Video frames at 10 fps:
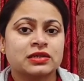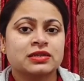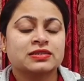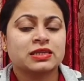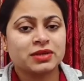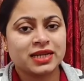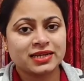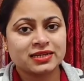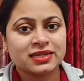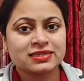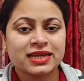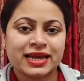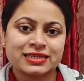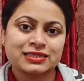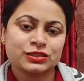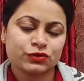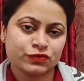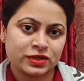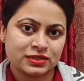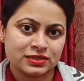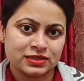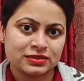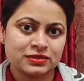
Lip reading: similarities and differences.